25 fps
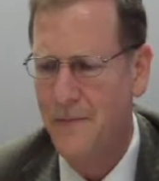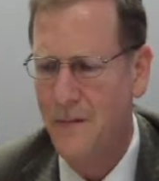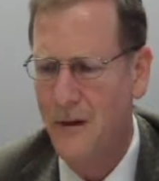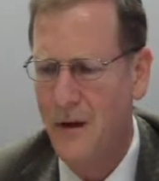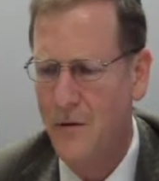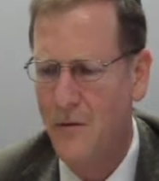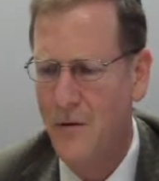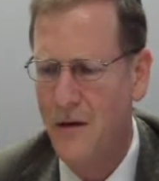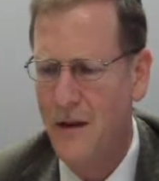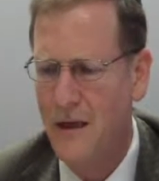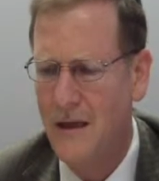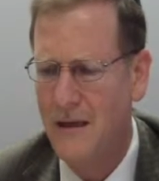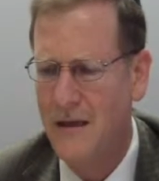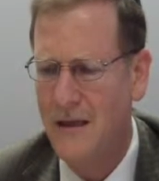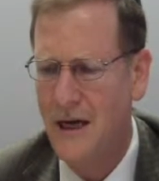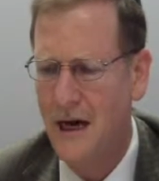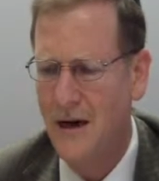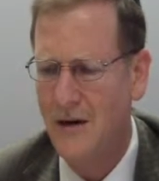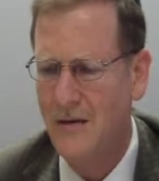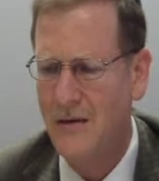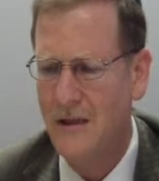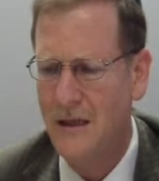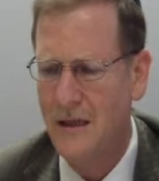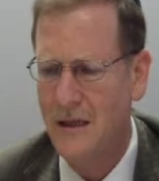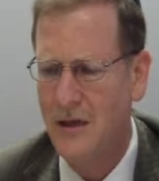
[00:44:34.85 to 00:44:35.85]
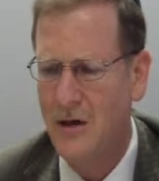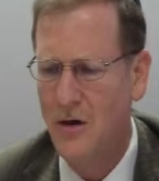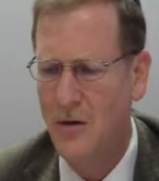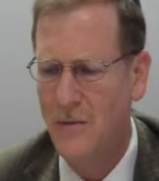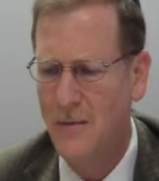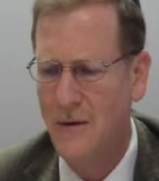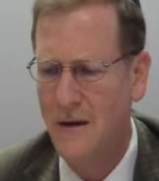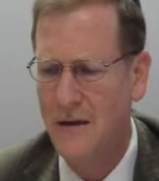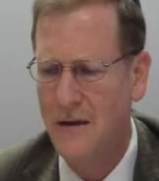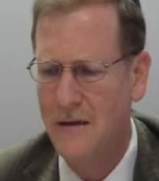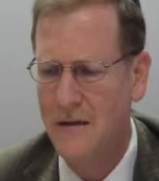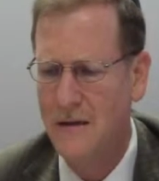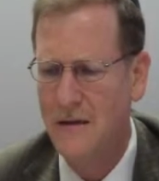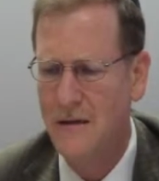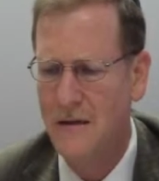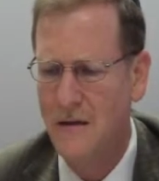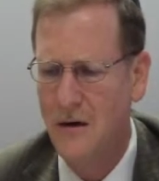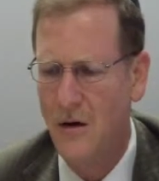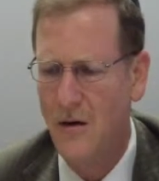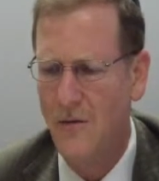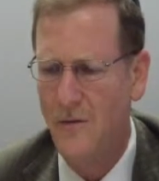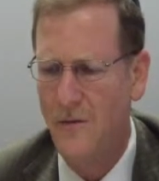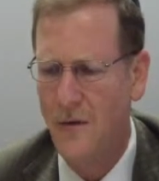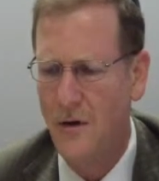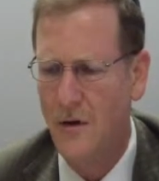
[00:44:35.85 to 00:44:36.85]
with a thousand cubits
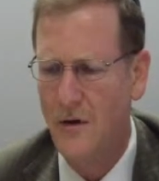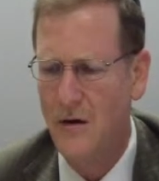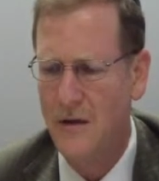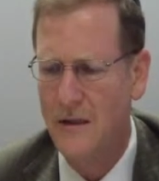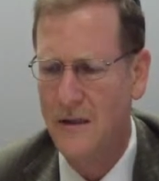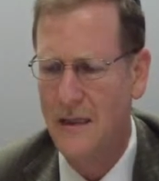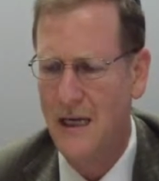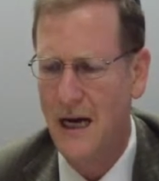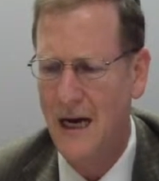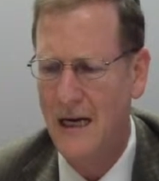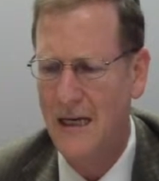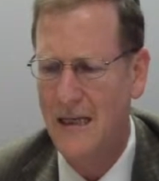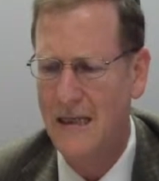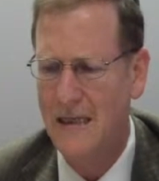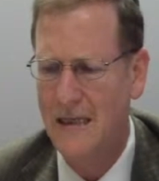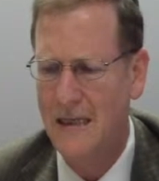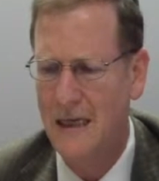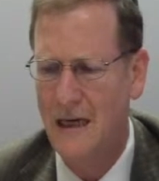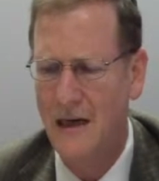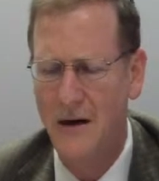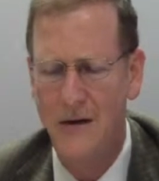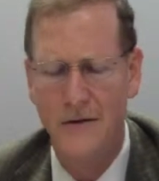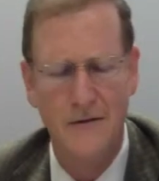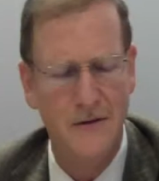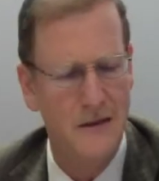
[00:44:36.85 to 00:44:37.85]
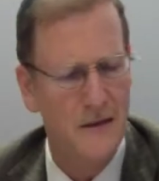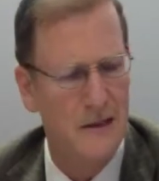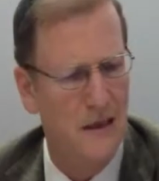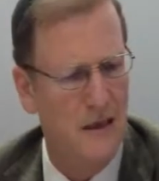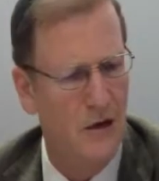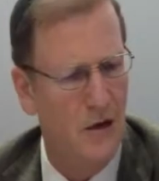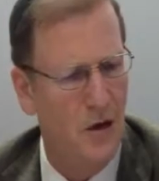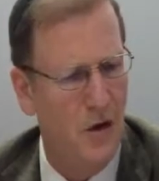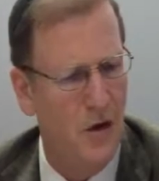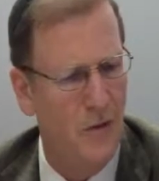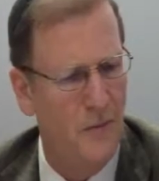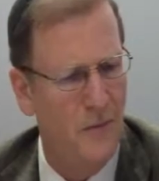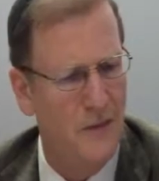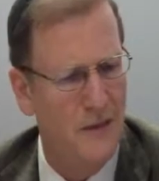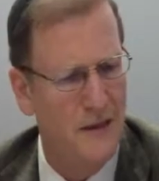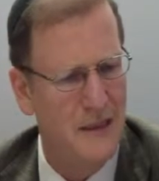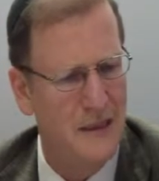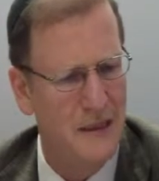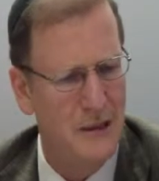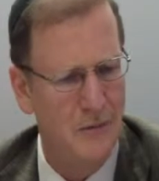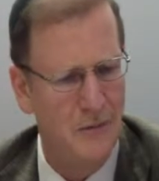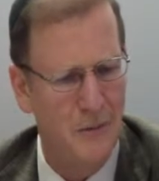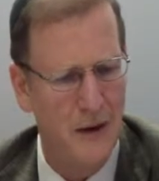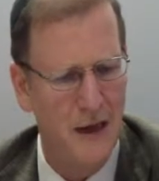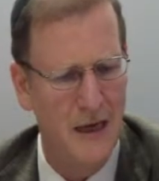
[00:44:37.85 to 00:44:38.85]
of all sides Serve as an open
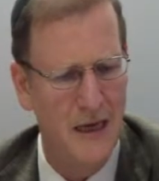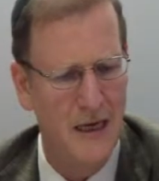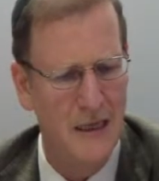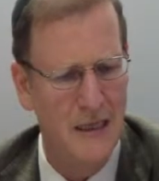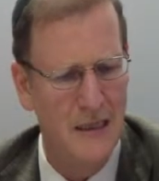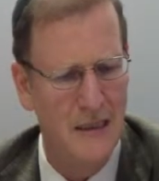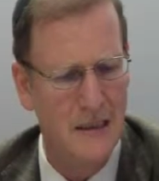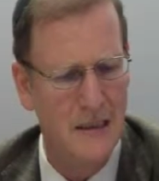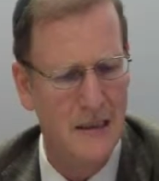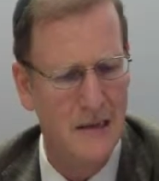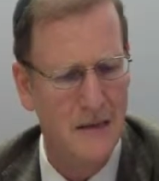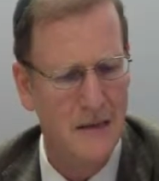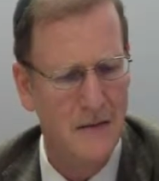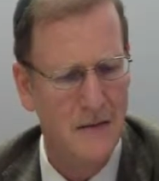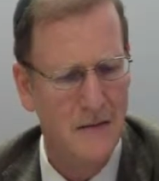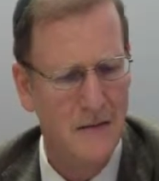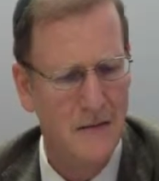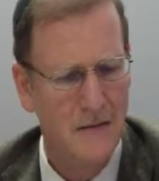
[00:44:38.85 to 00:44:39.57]
space.